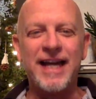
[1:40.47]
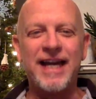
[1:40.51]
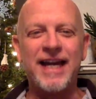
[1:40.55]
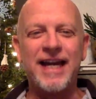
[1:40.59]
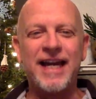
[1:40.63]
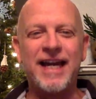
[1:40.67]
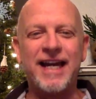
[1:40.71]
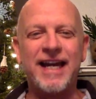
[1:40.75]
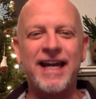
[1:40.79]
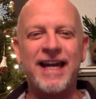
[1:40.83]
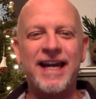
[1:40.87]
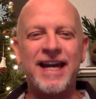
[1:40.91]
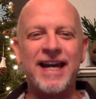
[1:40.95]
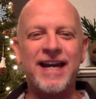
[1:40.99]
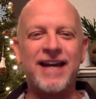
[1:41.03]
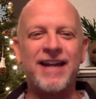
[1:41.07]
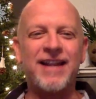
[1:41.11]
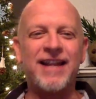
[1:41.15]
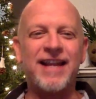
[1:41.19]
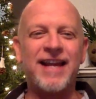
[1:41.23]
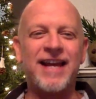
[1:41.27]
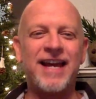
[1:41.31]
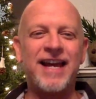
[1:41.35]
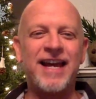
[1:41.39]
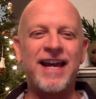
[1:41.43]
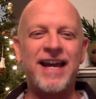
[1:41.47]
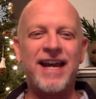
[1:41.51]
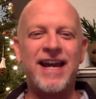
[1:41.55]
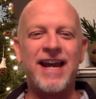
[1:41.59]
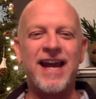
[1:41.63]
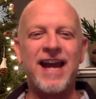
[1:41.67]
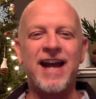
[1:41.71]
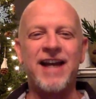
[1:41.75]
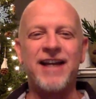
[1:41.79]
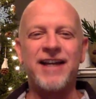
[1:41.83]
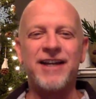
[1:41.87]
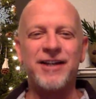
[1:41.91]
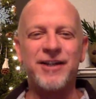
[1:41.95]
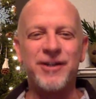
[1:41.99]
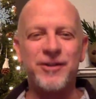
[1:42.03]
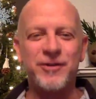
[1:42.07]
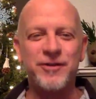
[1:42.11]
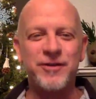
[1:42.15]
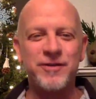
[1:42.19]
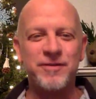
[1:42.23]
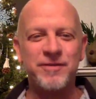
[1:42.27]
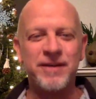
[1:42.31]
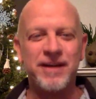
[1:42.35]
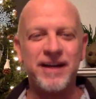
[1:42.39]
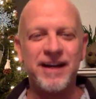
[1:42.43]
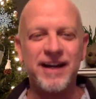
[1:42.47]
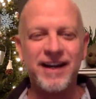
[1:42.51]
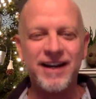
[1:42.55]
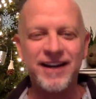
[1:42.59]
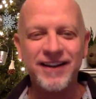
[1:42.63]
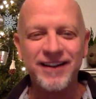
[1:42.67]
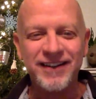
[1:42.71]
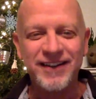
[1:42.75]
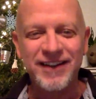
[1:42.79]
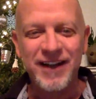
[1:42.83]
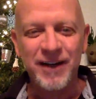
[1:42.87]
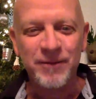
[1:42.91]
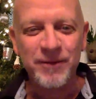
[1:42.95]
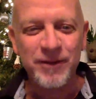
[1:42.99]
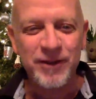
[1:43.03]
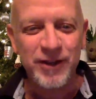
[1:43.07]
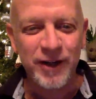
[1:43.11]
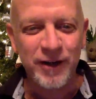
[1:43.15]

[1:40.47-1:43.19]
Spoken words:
Hey, LA, how you doing, man? Coming